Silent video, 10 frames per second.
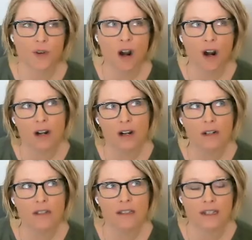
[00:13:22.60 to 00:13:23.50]
so
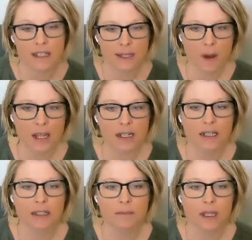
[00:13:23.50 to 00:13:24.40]
hard to spot
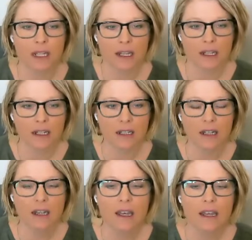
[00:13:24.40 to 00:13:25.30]
it in the
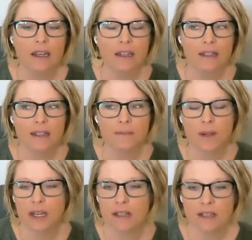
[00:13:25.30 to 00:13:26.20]
beginning is
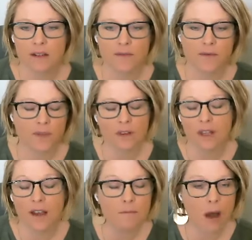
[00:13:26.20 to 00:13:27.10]
because of
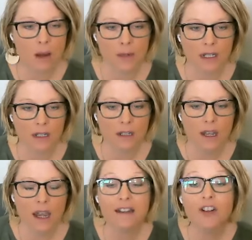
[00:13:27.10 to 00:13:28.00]
love bombing.
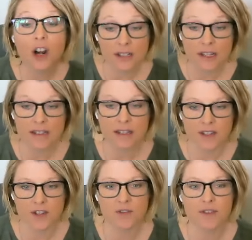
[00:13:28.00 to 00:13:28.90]
And
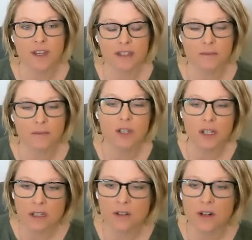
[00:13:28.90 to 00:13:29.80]
narcissists do this in
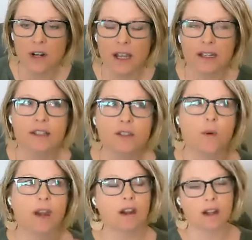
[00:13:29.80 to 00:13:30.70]
particular. And it's
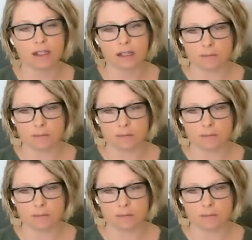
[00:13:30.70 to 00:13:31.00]
where